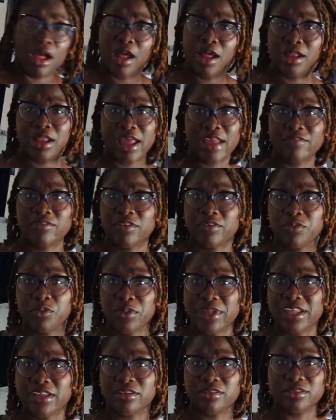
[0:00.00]
a life of
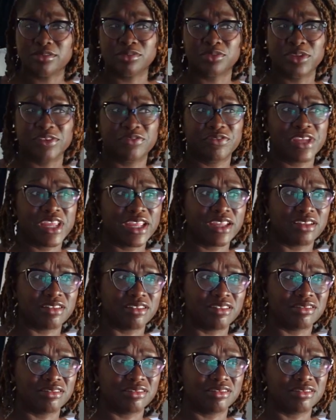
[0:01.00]
week with
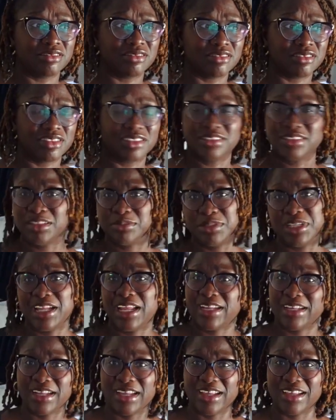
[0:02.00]
Yee or something
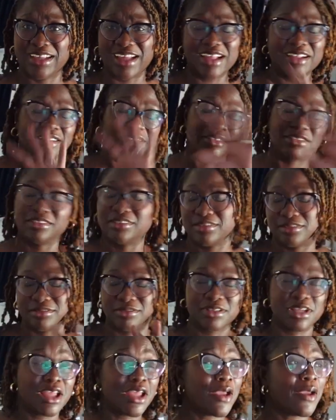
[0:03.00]
like that. I don't know.
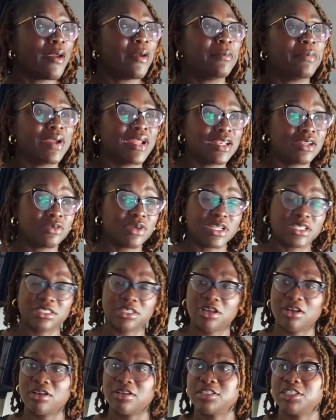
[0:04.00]
But anyways,
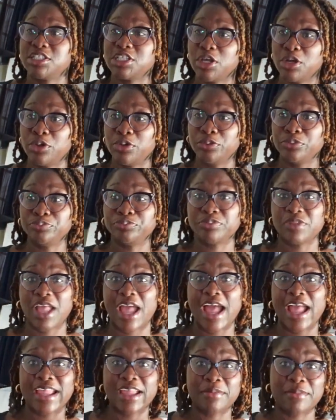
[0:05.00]
y'all, so
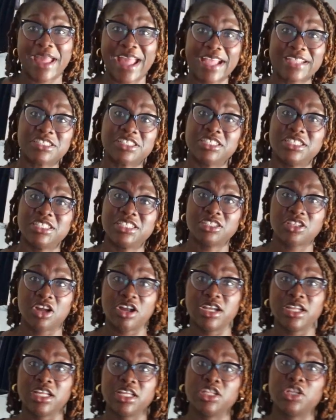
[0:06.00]
I am actually
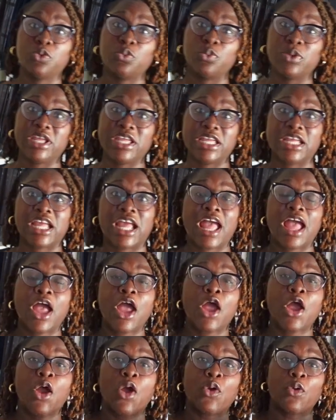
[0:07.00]
starting the week
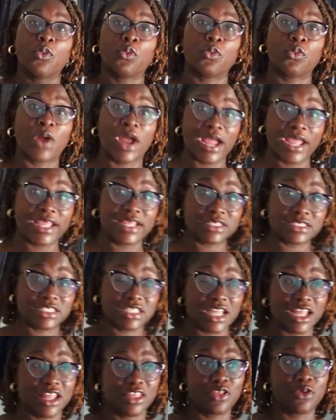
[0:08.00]
right,
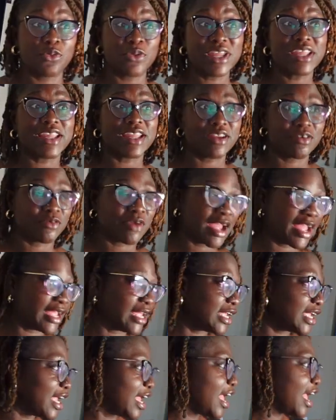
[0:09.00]
the weekend
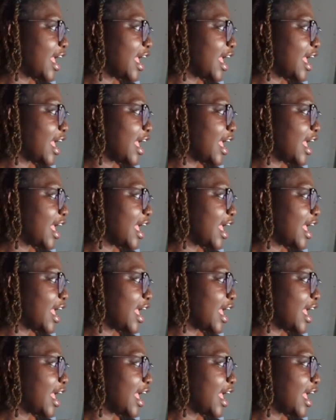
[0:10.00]
right.